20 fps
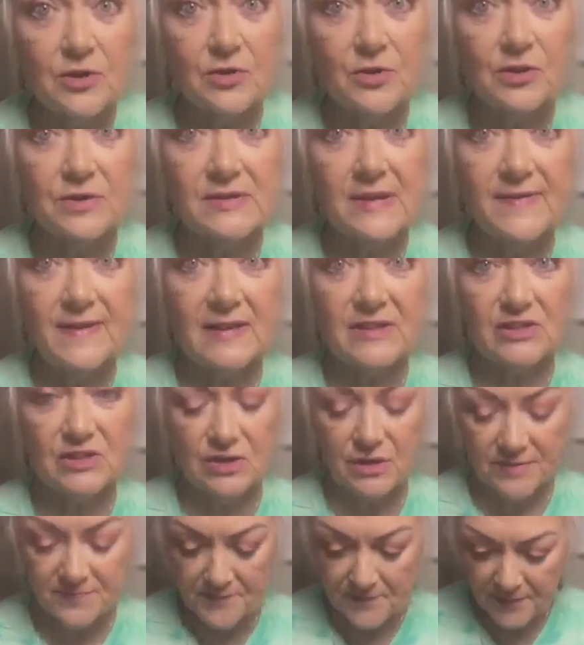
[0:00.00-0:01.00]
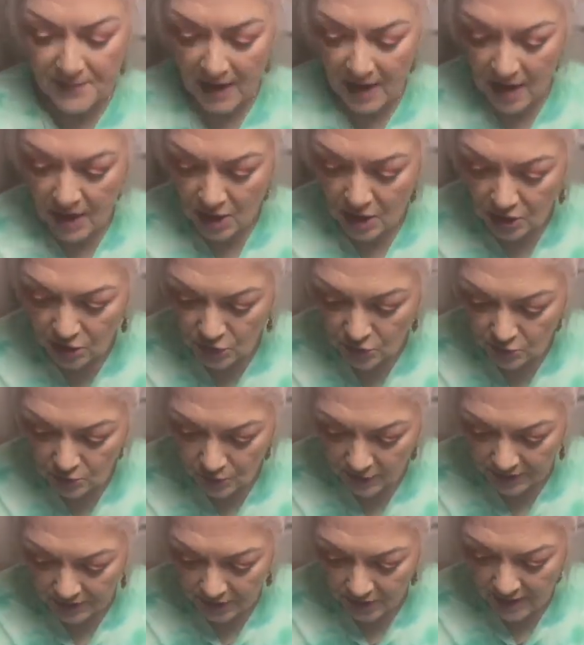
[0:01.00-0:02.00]
and Cruising, that's good. You
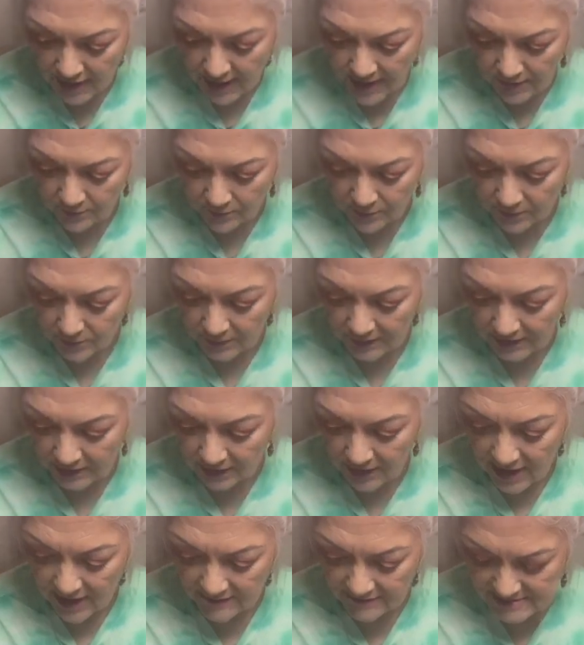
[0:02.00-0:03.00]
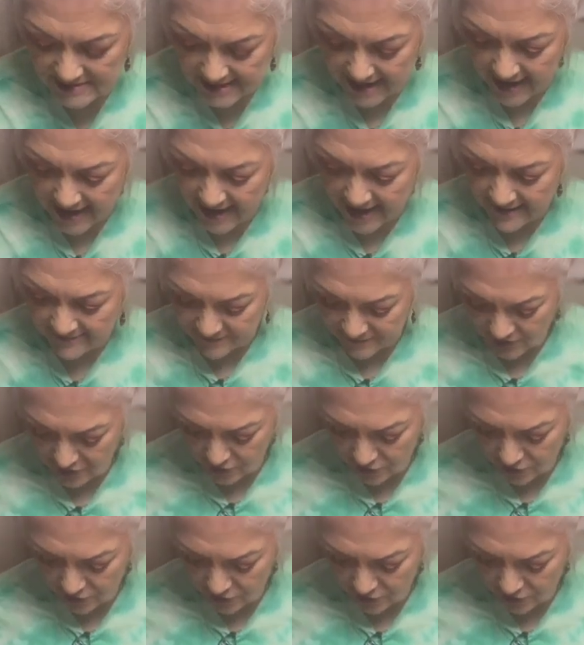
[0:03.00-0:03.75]
will. We would love to have